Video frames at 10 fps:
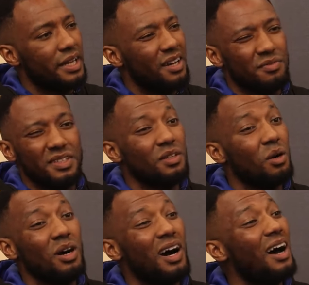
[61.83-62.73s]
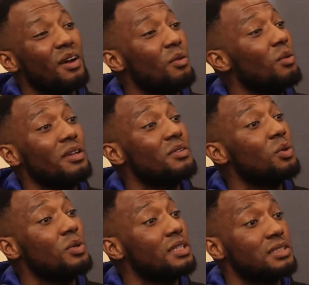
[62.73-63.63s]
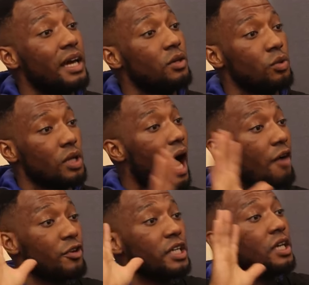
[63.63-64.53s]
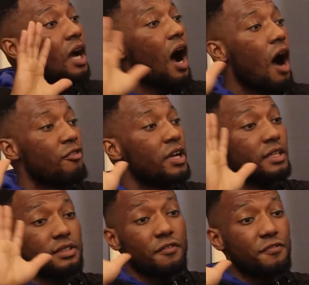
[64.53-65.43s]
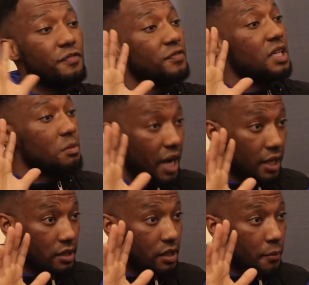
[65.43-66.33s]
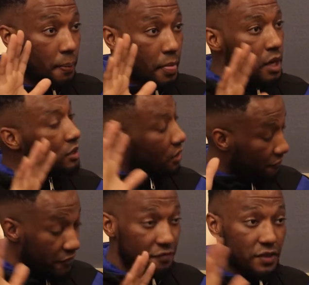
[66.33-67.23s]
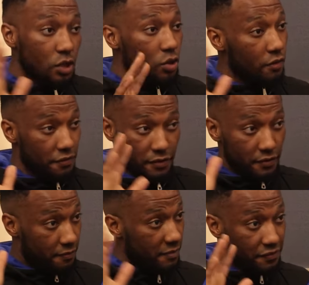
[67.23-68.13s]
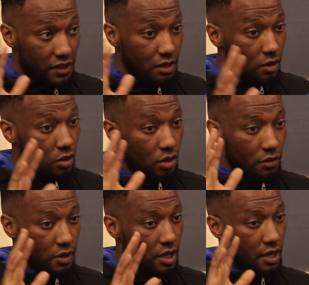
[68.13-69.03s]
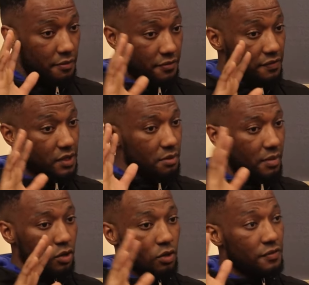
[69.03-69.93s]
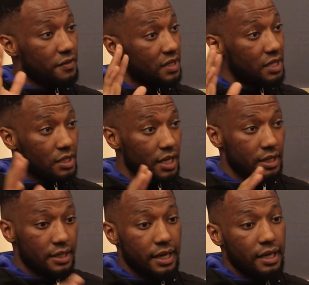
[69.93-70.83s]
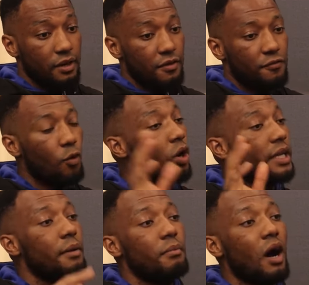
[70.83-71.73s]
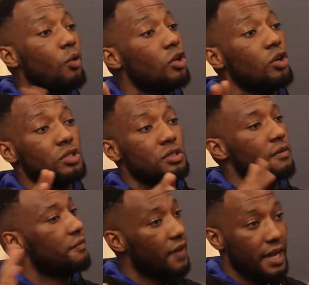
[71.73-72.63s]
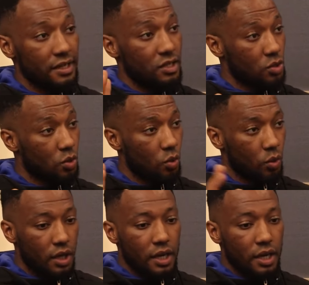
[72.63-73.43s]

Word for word: And I think, you know what? I don't want to deal with this landlord. I've really, I've really. Yeah, you feel man, you filter them out. You filter the them 15 out. Or 15 or um, 15 man or 15 gal and that. Four of them I would have lost. Fine, it's cool.